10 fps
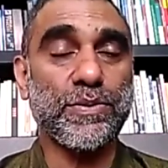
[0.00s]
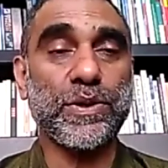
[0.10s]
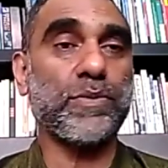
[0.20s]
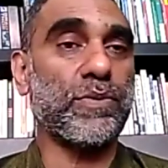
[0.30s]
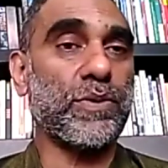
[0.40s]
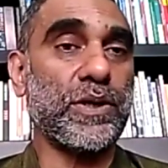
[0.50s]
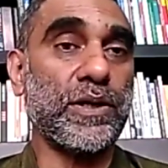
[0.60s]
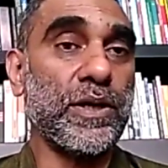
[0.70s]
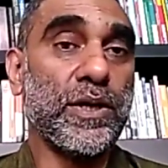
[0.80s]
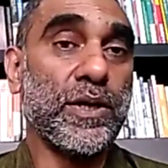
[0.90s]
We, we,
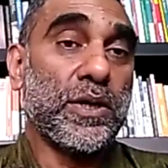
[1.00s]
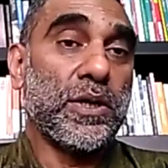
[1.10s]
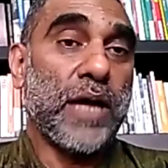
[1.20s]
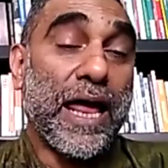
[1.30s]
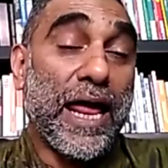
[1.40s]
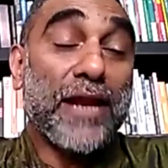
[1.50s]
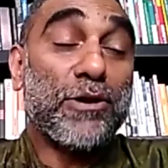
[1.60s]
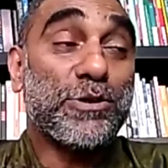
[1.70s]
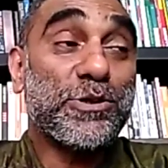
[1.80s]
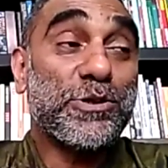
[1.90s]
and also
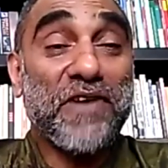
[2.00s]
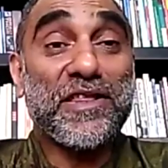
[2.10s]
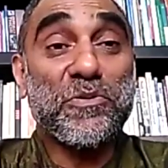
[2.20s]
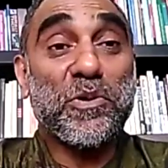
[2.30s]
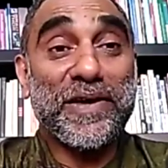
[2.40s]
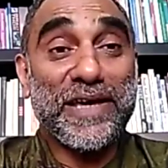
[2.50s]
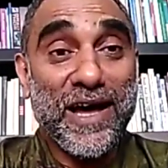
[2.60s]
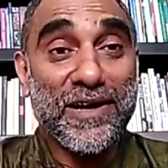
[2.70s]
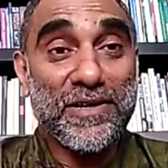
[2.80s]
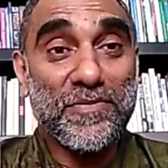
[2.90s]
the fact that we were young,
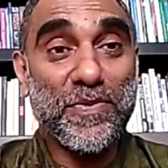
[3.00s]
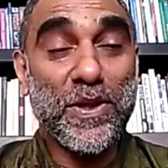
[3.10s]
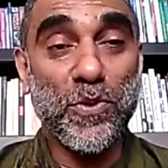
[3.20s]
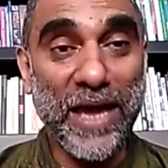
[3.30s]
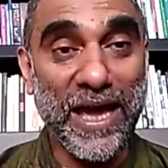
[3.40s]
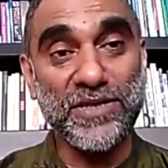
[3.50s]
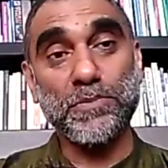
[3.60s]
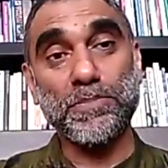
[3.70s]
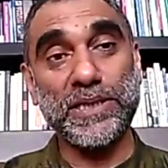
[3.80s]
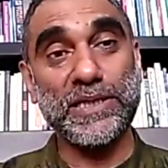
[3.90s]
we had to
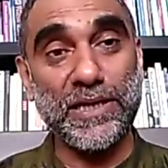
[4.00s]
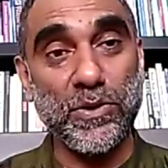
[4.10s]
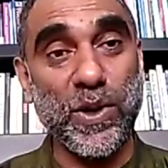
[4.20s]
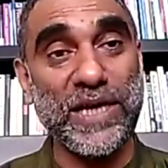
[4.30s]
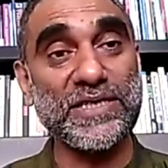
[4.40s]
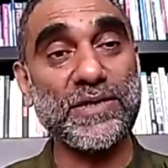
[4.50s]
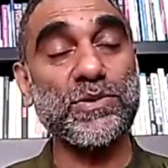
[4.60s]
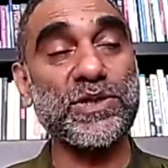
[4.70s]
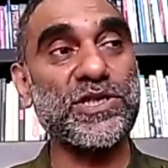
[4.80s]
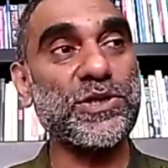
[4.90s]
build in ways in
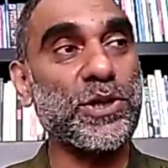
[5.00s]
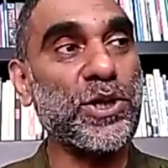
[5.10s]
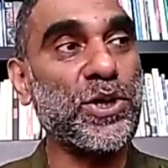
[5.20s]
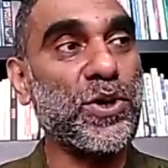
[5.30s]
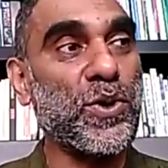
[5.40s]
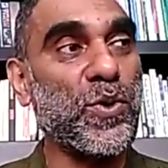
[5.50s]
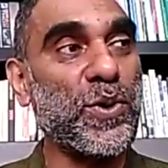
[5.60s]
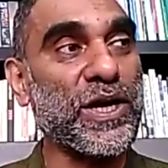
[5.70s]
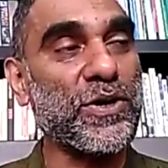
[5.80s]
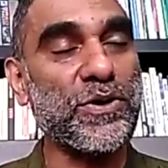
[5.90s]
which
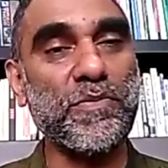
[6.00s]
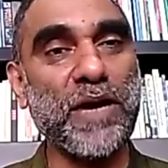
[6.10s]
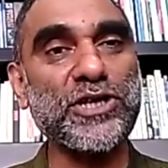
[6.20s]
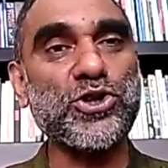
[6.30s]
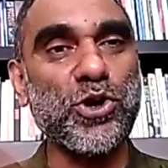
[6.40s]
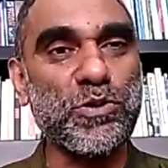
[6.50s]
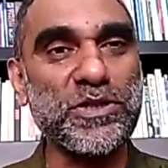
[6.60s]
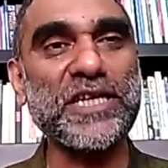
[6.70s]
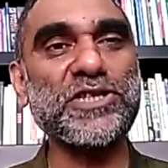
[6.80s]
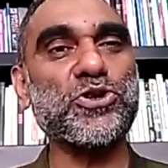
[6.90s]
we could make sure it was
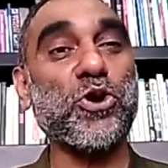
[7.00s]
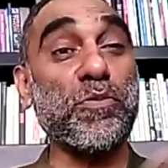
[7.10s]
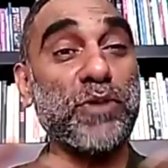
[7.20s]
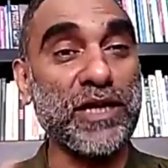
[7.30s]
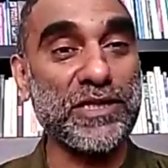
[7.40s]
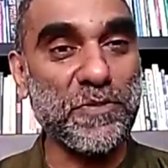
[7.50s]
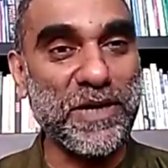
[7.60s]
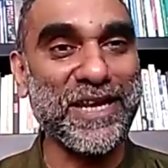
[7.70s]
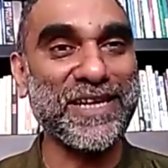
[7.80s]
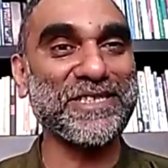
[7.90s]
an enjoyable
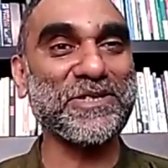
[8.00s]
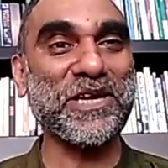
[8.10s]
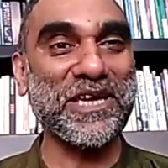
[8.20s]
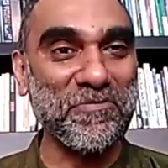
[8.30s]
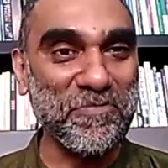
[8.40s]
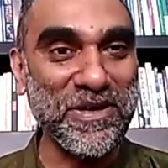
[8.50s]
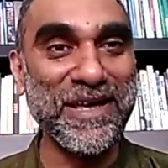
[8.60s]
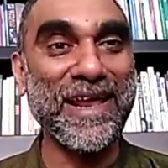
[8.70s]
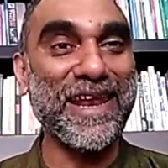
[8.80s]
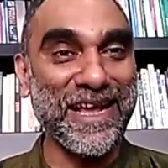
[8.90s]
experience to keep
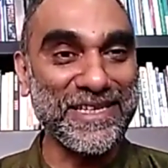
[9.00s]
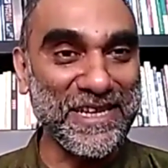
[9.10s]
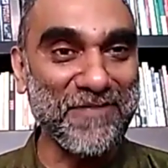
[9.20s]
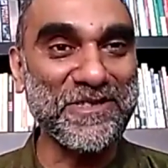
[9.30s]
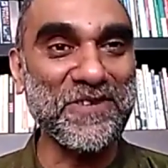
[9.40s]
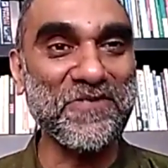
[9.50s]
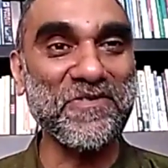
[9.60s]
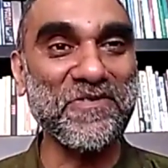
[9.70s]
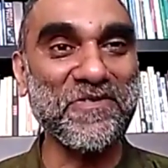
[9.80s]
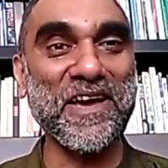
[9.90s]
large numbers of the
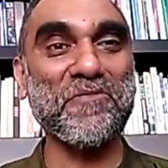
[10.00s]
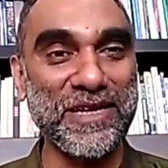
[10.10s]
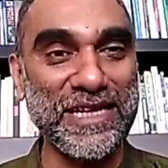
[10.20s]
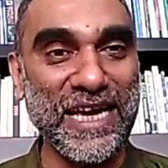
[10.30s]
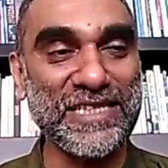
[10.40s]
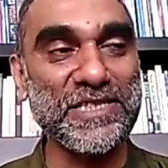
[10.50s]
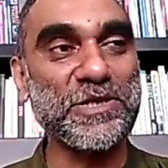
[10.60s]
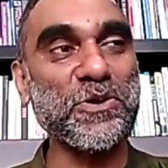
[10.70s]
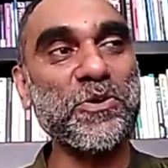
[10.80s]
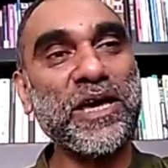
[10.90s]
young people
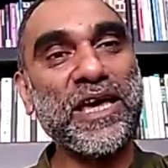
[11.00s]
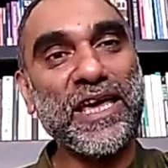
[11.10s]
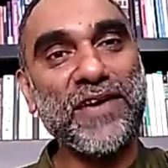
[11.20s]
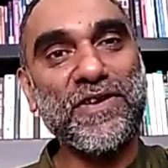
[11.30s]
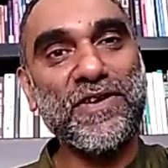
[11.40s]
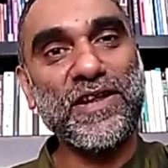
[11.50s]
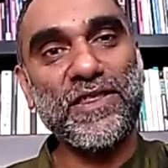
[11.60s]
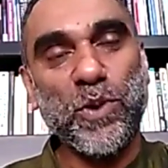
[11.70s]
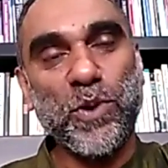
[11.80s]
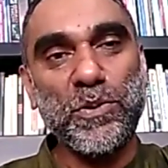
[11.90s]
engaged. So even
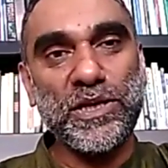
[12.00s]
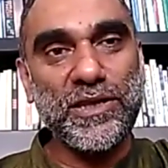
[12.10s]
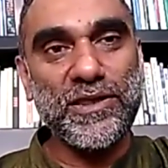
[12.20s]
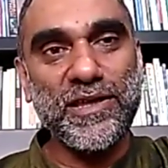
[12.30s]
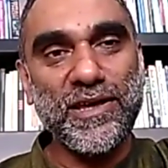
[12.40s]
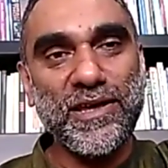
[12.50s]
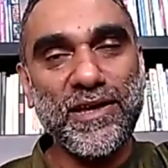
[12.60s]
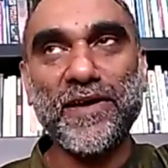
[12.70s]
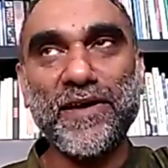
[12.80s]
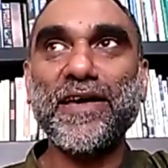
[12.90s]
in the way we did the
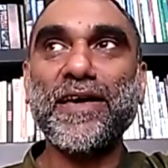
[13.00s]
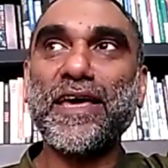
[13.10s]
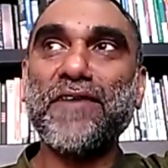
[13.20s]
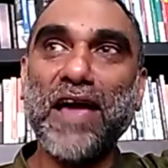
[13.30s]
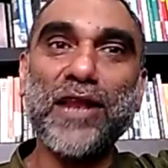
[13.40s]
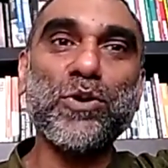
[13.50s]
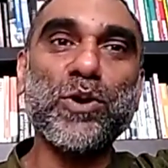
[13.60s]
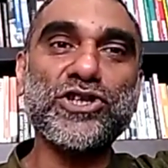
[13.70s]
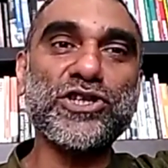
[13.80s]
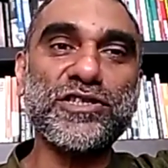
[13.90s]

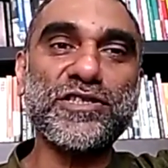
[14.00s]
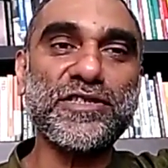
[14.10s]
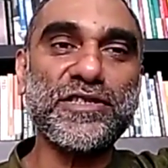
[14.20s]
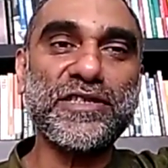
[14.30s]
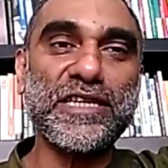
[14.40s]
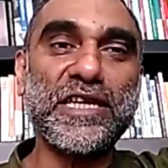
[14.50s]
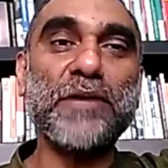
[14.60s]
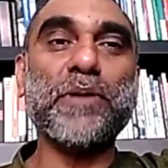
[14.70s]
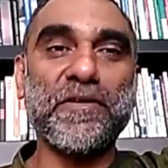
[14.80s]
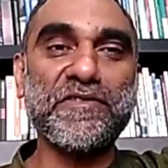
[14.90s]
evaluations, the
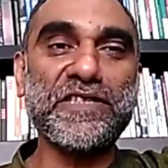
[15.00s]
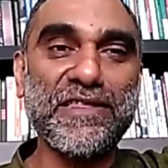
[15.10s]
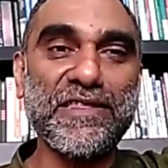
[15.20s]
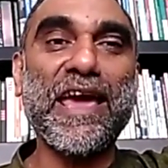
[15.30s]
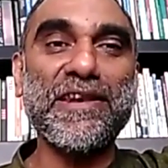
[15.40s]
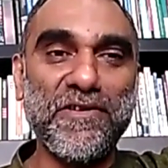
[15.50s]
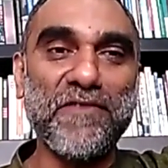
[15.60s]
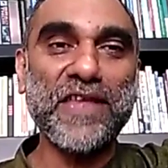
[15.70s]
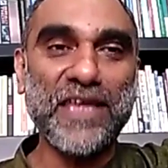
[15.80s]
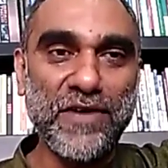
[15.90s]
debriefs at the end
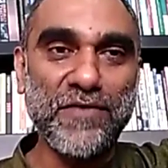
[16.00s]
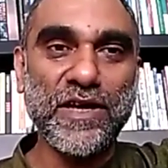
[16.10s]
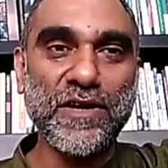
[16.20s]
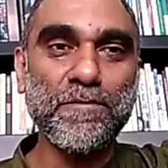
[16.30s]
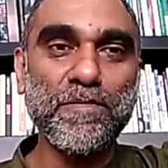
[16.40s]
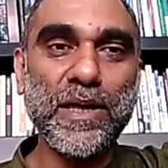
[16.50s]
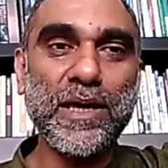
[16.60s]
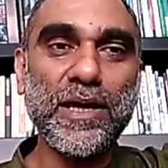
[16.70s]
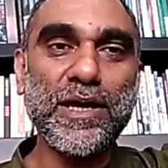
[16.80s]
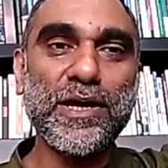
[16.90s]
the evening,
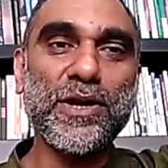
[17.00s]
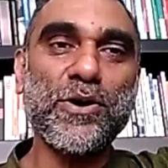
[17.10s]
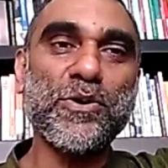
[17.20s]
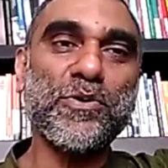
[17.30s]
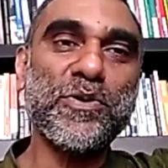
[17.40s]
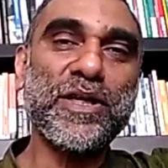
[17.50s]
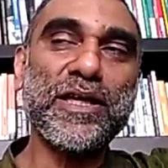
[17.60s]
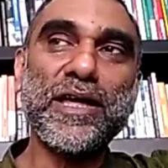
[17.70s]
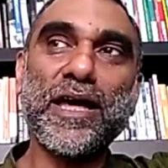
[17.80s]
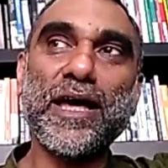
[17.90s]
you know,
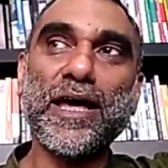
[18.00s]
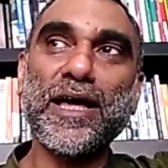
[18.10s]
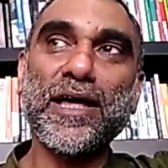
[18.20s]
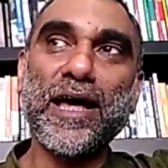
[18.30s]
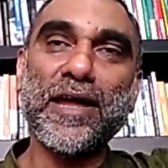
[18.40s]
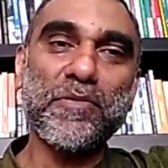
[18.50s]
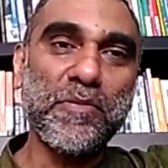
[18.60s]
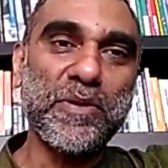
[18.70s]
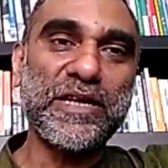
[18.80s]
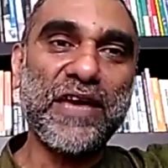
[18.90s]
uh, I
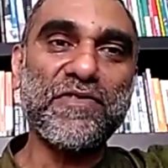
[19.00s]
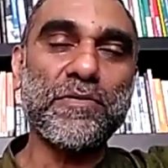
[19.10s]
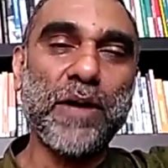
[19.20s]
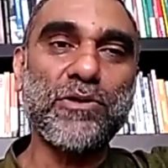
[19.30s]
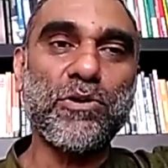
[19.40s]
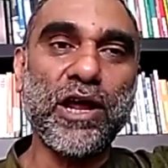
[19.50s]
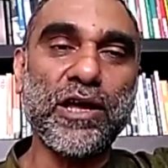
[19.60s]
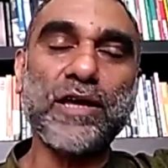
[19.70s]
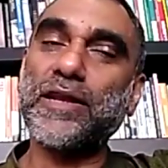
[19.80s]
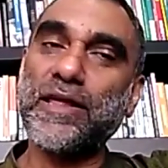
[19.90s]
remember David Madurai,
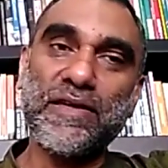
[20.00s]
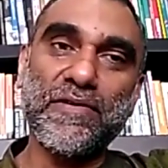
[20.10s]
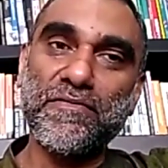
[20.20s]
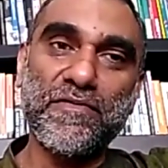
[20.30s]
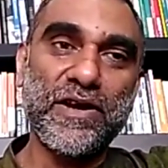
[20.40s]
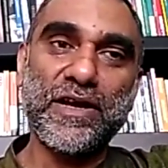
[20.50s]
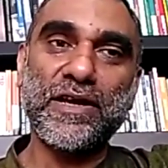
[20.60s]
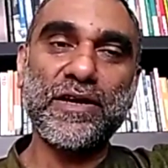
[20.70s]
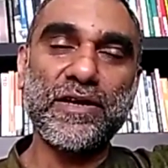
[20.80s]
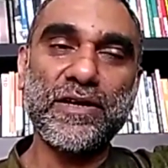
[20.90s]
another
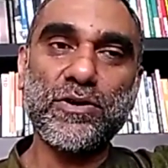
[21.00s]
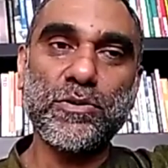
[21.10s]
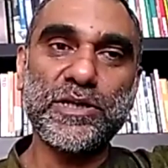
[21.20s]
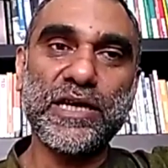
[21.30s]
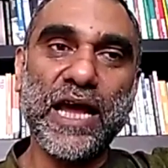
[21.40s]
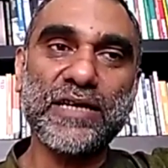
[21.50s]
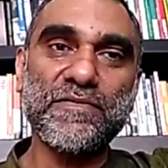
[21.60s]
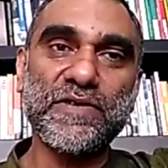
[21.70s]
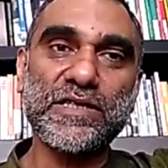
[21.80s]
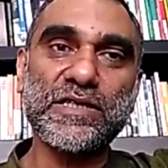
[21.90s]
very committed
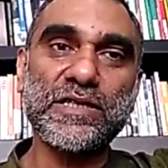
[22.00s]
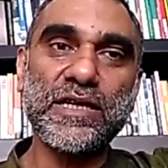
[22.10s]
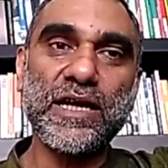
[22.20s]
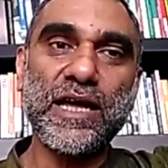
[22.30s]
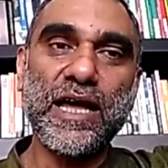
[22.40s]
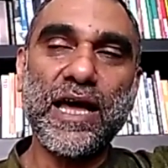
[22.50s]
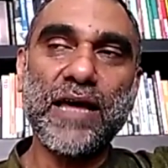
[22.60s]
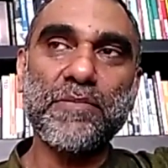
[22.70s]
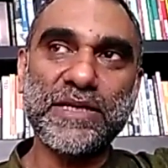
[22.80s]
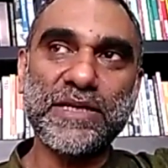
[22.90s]
activist, and
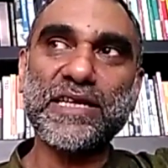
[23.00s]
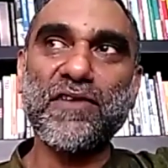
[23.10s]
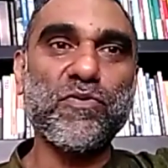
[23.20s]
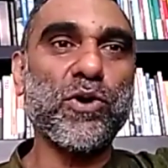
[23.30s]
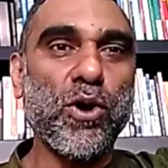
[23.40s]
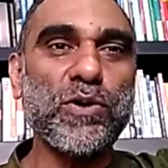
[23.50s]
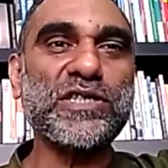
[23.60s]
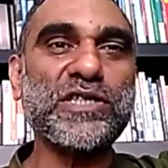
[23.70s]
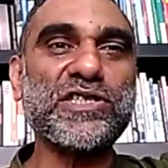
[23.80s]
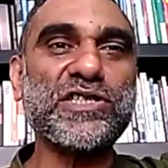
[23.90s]
myself would
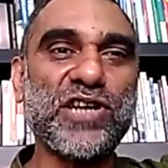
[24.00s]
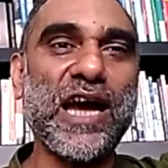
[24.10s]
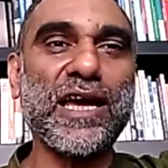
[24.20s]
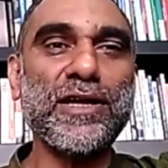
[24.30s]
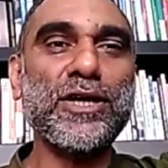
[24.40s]
always try